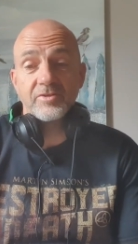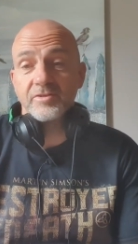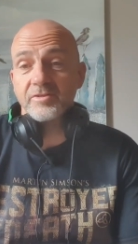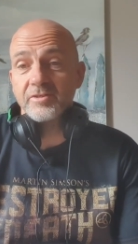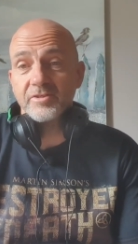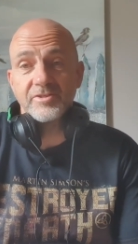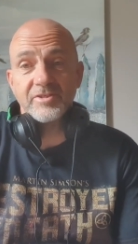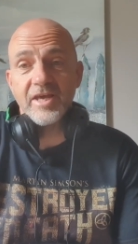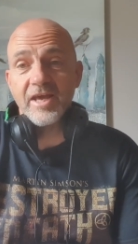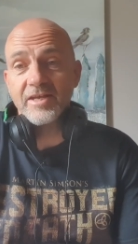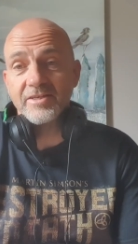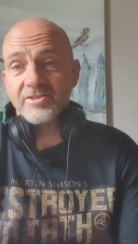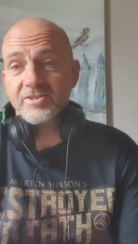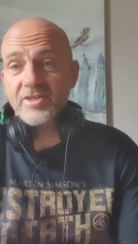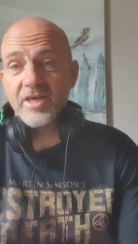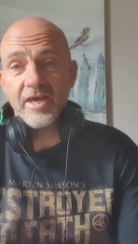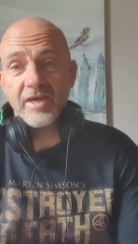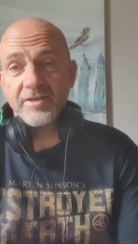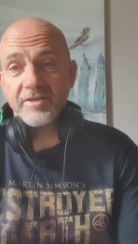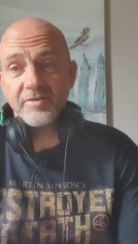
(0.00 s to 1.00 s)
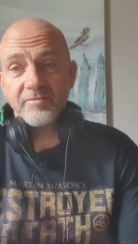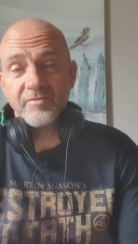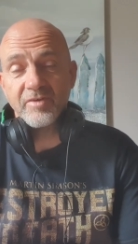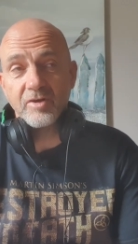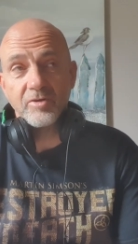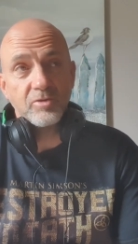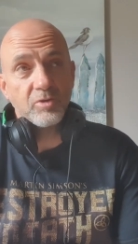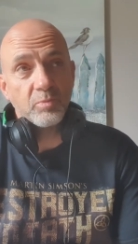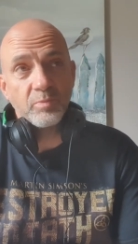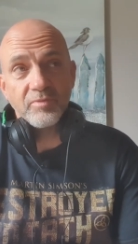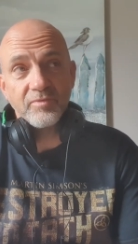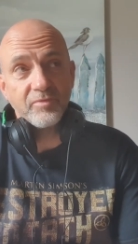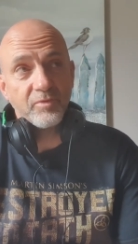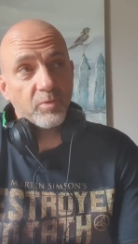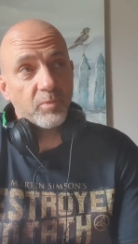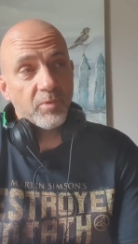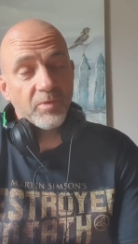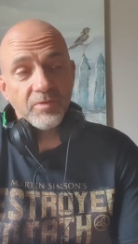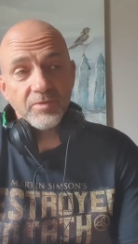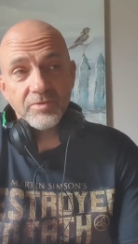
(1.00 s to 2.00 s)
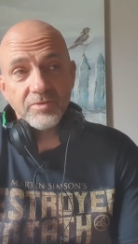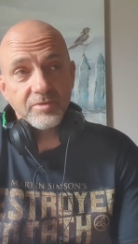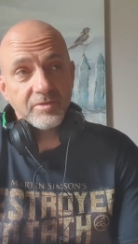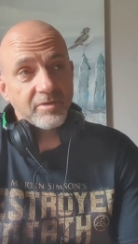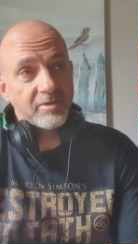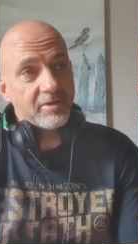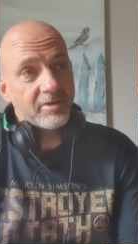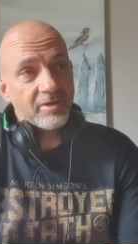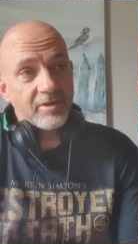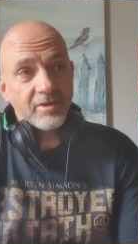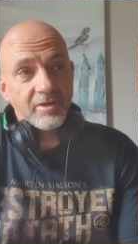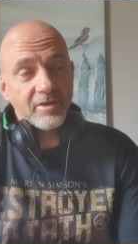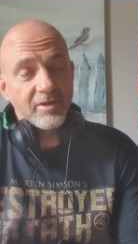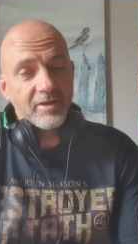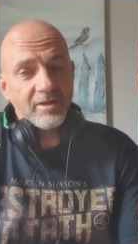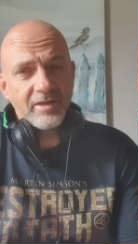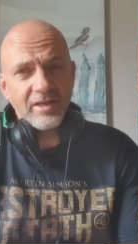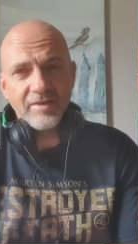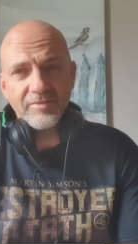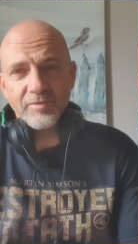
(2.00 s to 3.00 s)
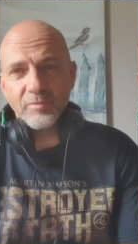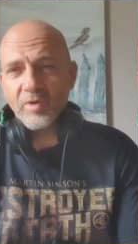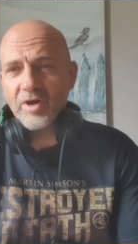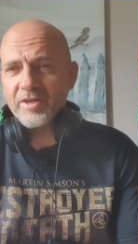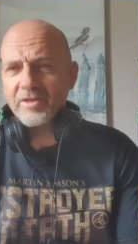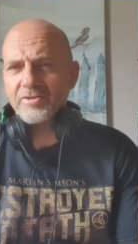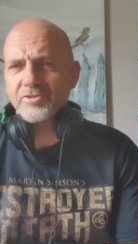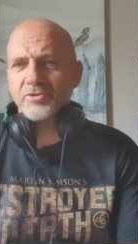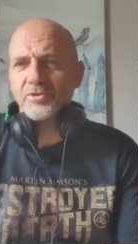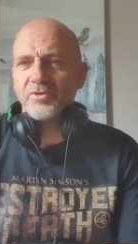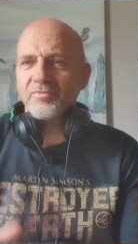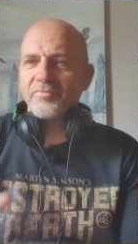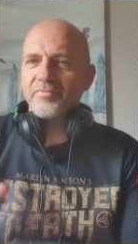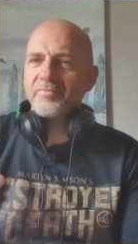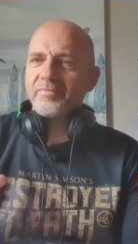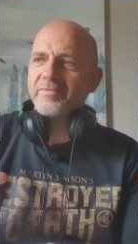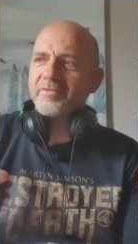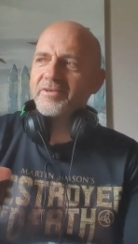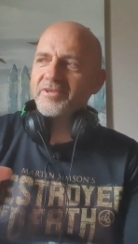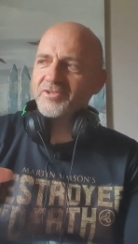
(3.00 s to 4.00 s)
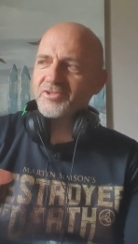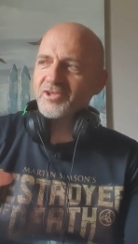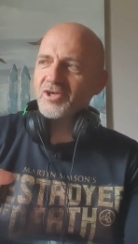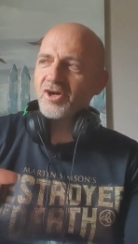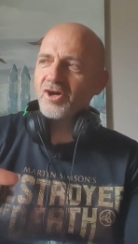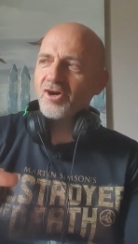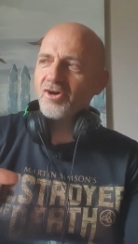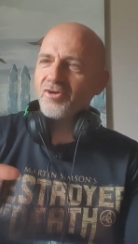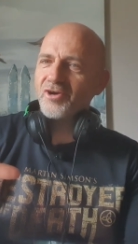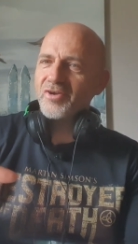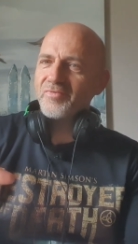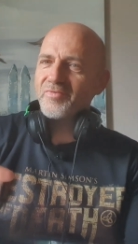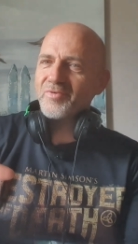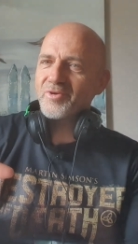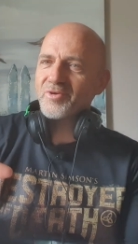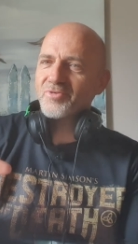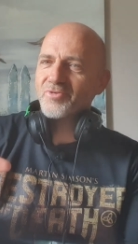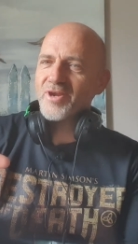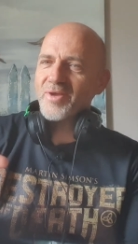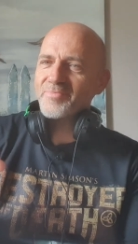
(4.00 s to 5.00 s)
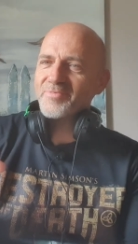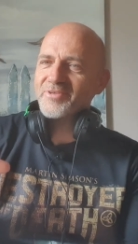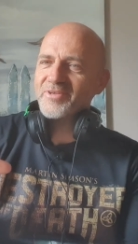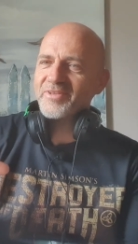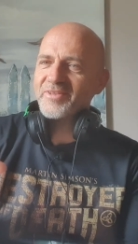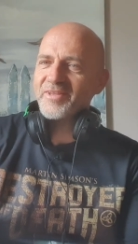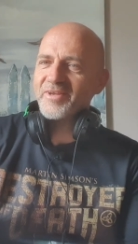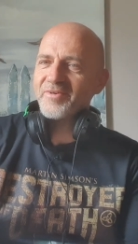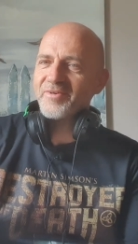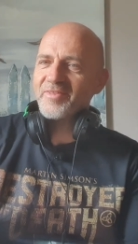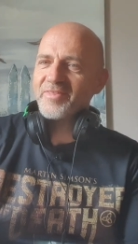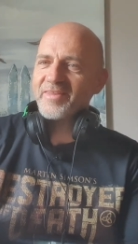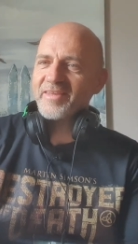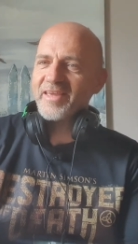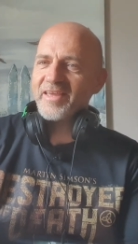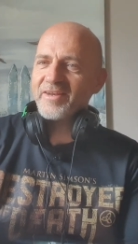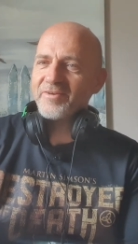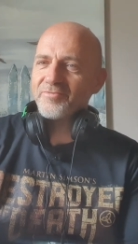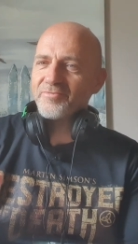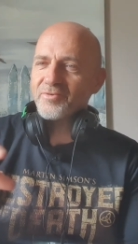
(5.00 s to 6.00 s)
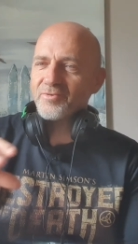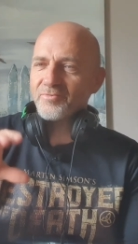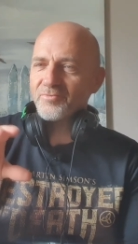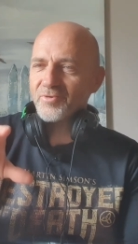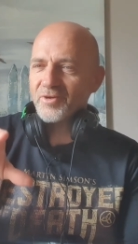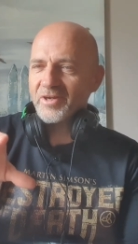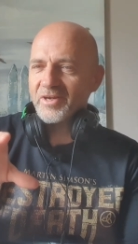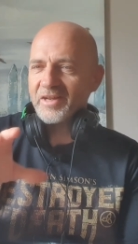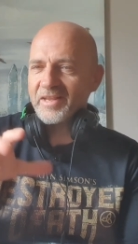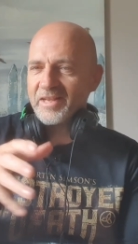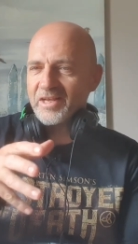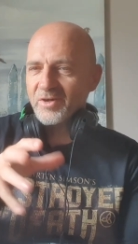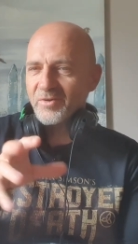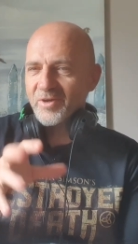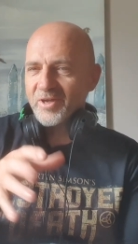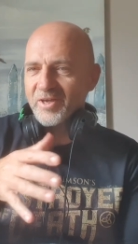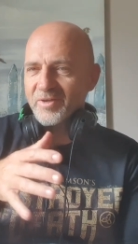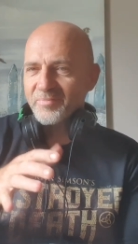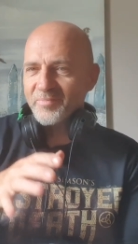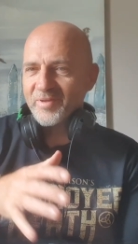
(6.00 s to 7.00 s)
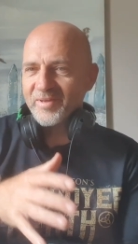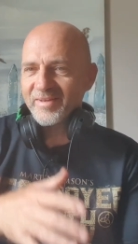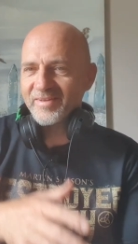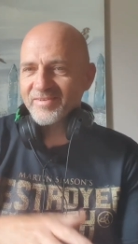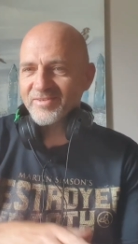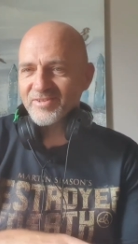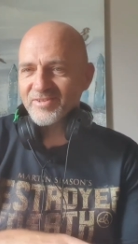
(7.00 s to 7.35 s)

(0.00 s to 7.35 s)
Just outstanding vocal performance. Love the way the sort of guitar even crept in there at the end for a really quick bit of